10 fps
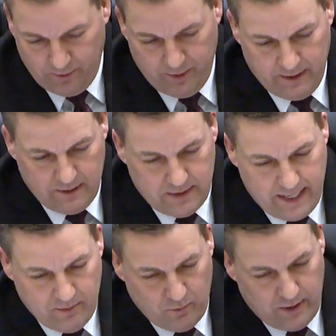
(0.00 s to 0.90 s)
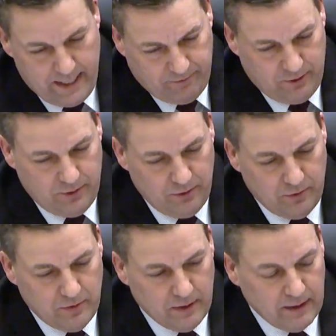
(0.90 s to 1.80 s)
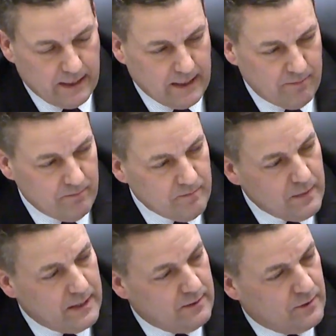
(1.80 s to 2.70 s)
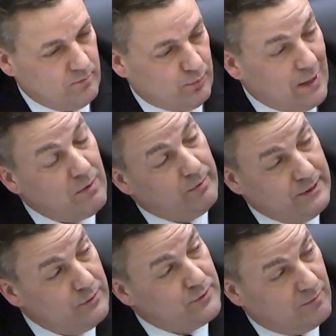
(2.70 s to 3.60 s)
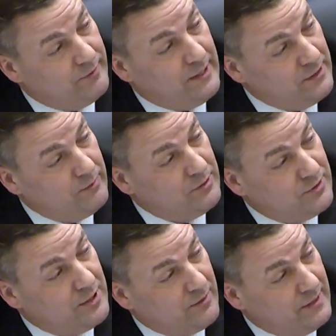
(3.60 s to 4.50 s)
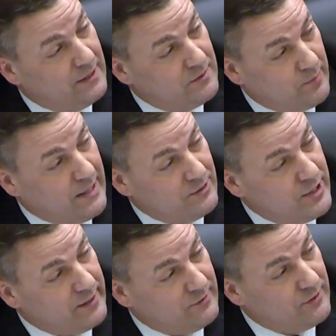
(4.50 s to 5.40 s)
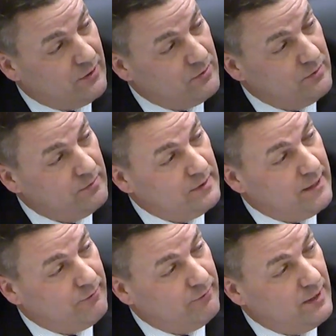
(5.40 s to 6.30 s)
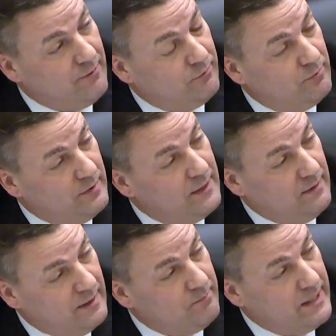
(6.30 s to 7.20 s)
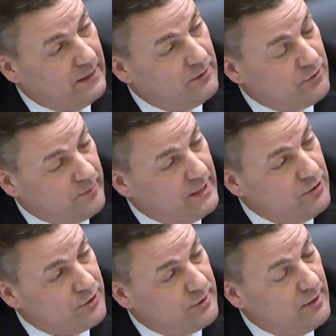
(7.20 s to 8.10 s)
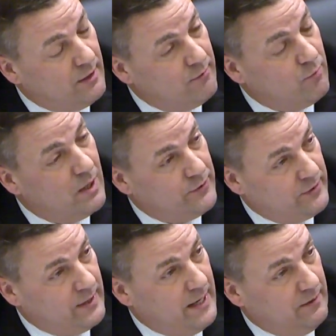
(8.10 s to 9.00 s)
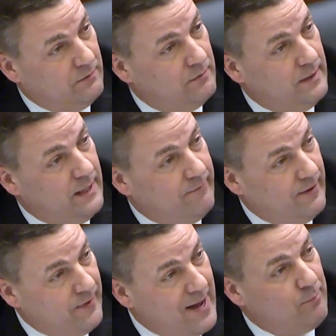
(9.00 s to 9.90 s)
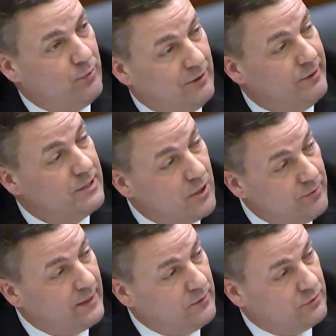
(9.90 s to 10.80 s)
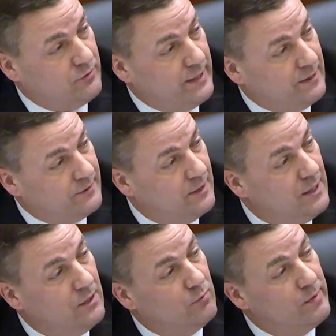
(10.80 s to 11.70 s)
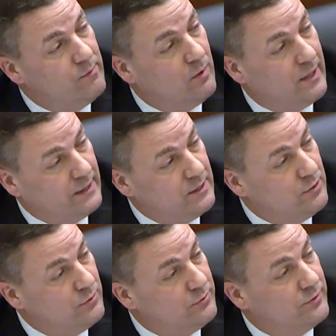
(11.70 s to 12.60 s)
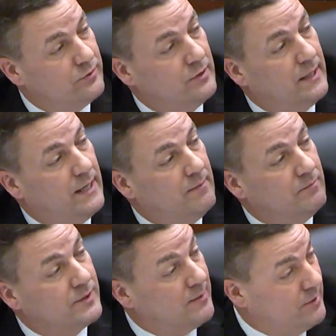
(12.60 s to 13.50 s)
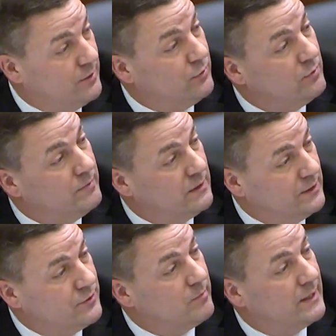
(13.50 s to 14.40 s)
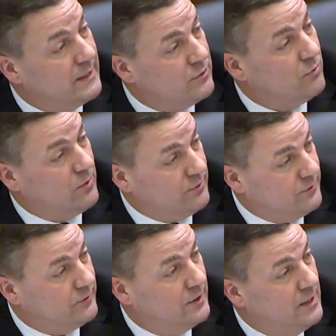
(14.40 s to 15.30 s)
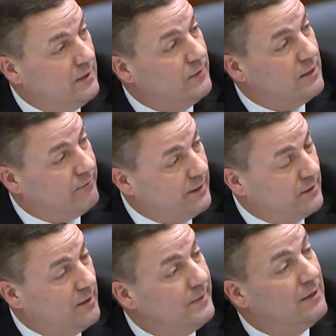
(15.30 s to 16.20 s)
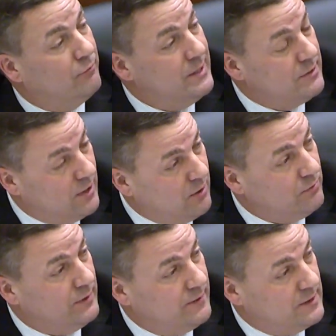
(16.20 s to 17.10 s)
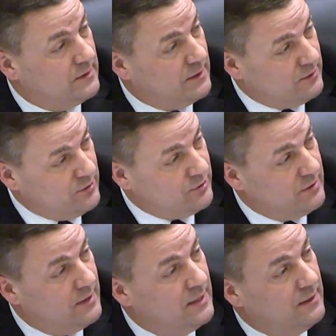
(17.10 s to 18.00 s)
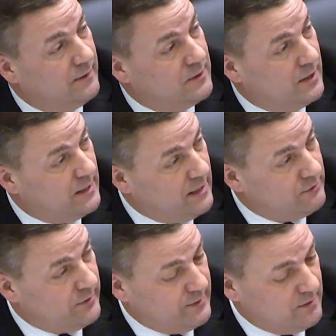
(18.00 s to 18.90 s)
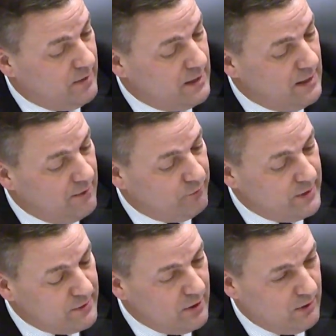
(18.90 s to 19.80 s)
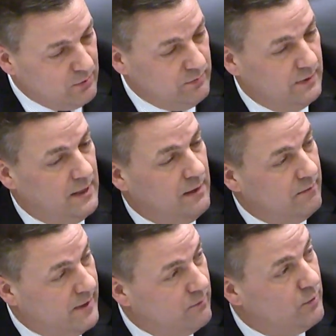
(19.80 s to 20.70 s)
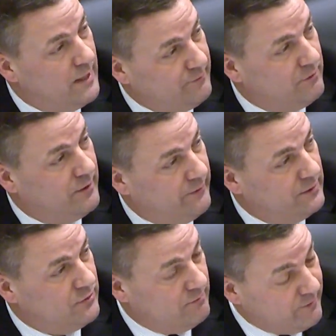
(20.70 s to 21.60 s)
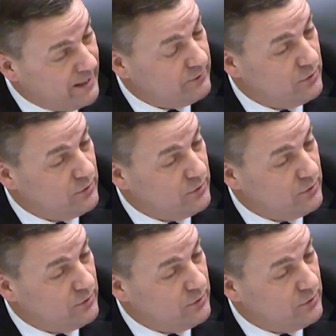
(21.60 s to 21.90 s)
things that we'll have to do is probably do some value engineering in the project. So if make a determination of whether or not, if at that point, if we don't get those grants, we wanna use some of the new millage money towards the event hub. If we don't, and this is a decision that City Council has to make, if we don't, then we'll have to value